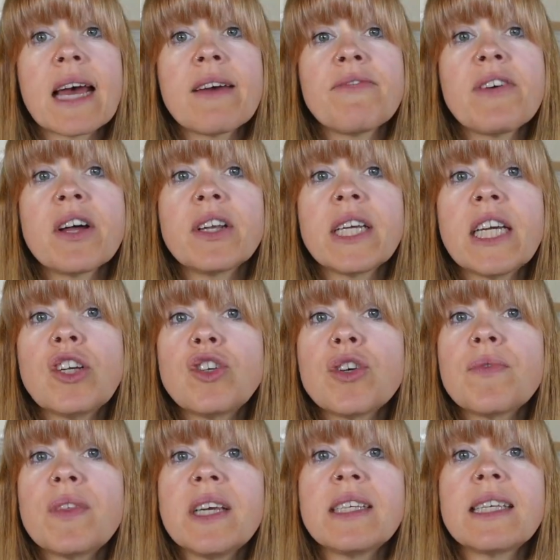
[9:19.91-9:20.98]
I felt each
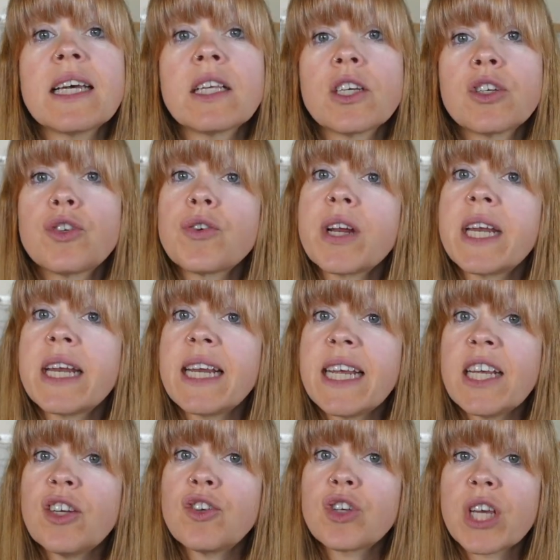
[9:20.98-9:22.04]
of these illustrated
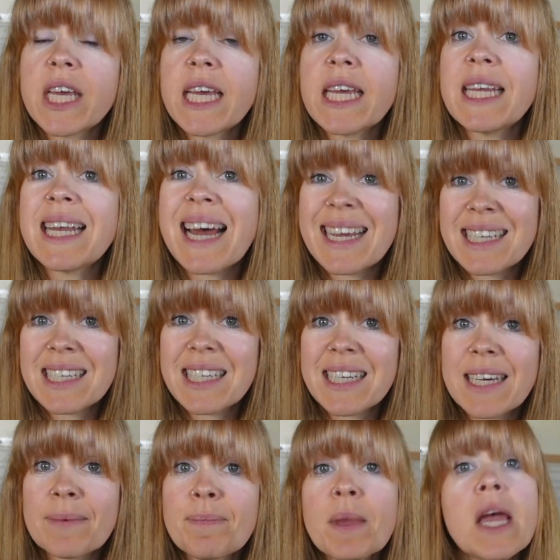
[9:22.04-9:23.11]
each key
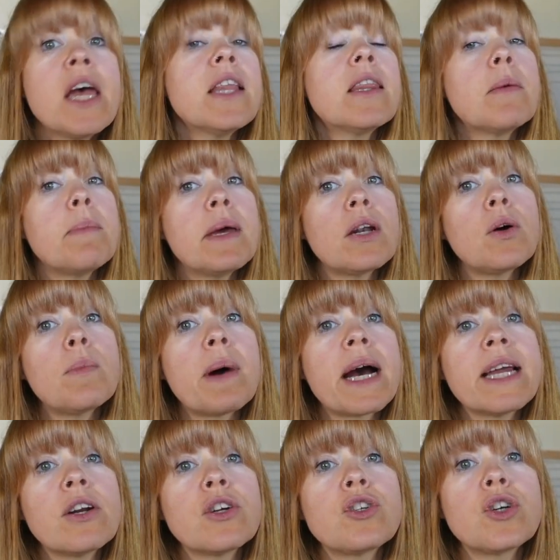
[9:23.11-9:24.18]
nicely. The middle
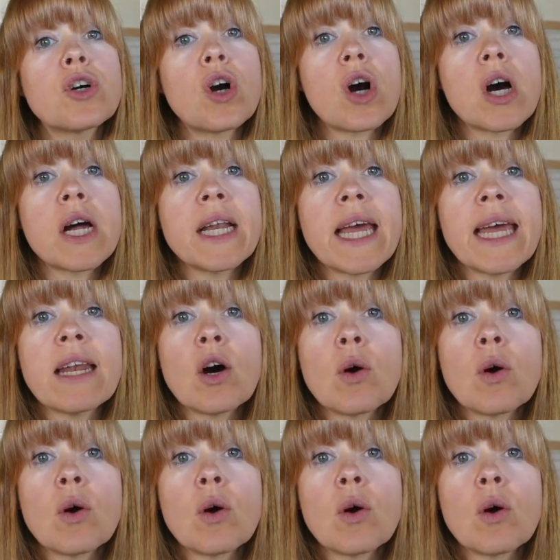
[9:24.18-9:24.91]
minor took on an